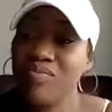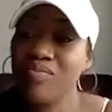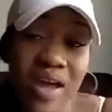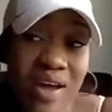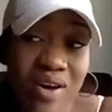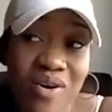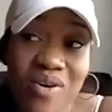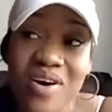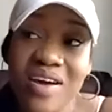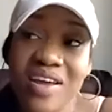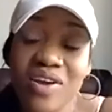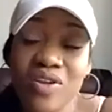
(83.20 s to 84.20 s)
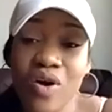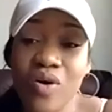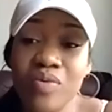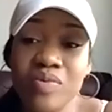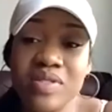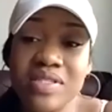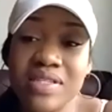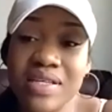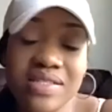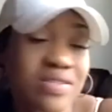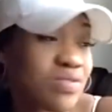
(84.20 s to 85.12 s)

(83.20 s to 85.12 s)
Well, it was just,